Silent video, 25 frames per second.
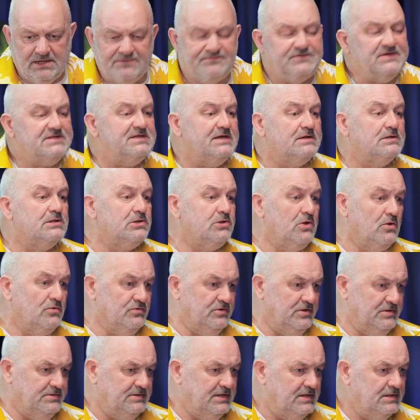if you take
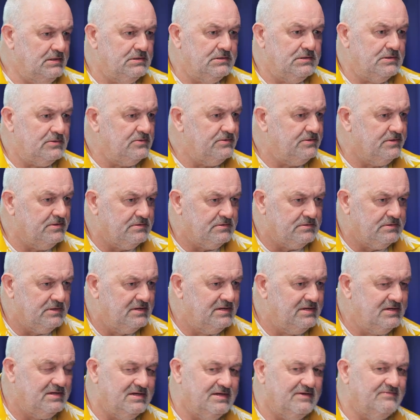London,
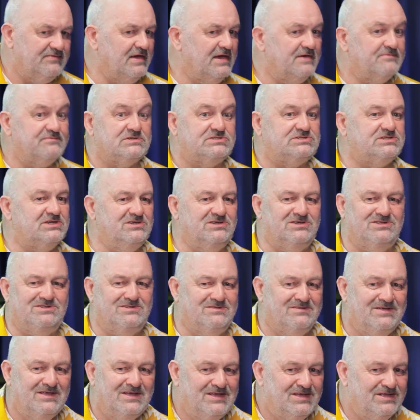if you ever
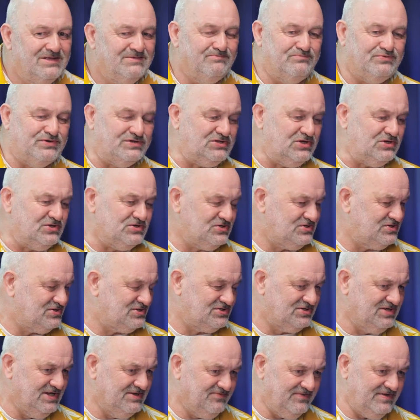seen
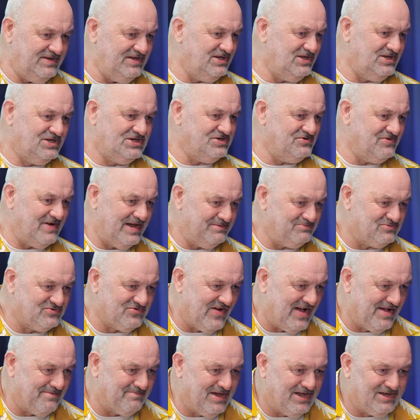British TV crime
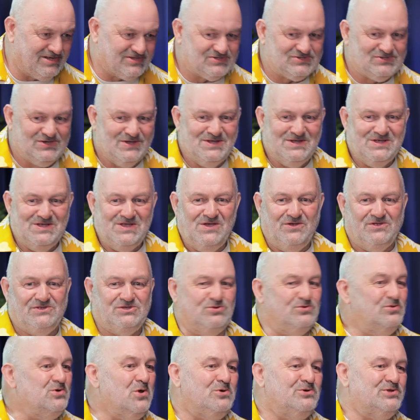dramas,
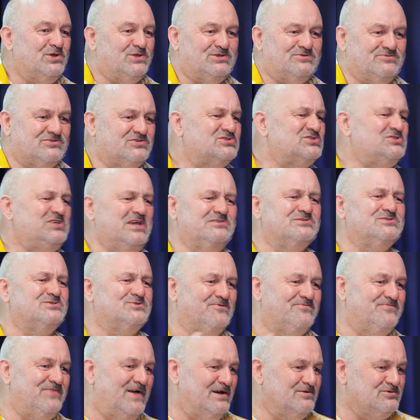you know that there are tens
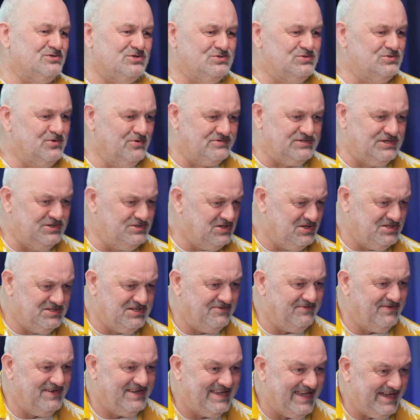of thousands of
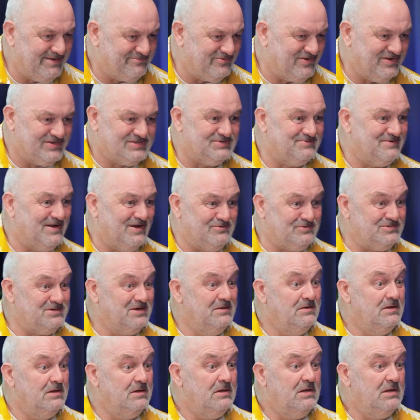CCTV cameras around.